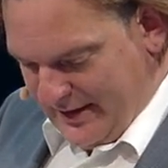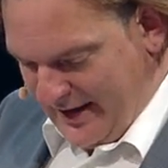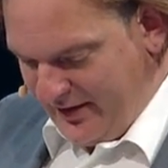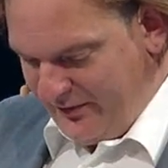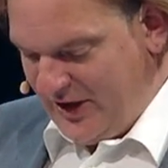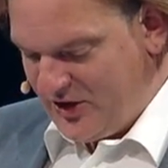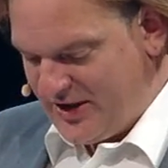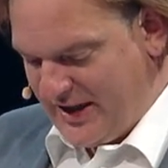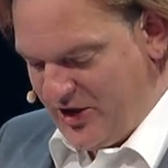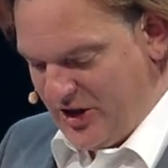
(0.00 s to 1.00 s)
And the
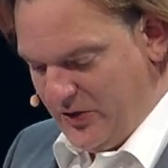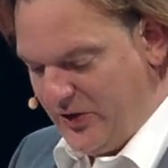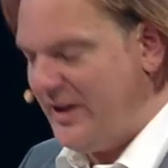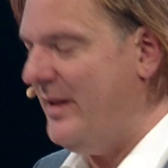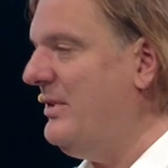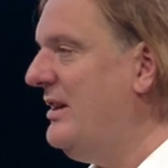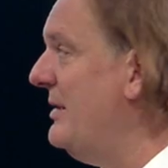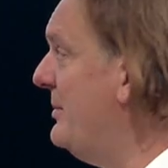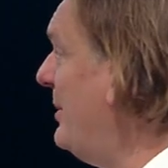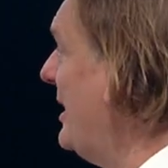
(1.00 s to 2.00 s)
features I showed you can be
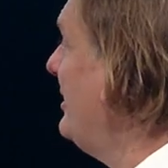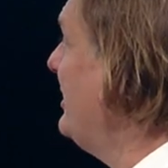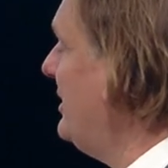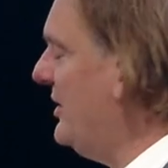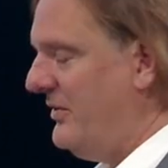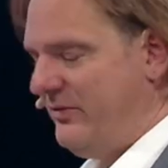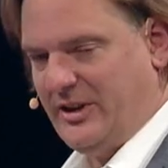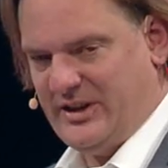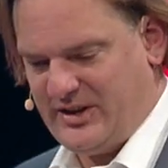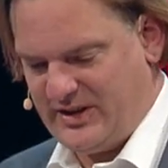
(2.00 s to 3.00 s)
bundled in different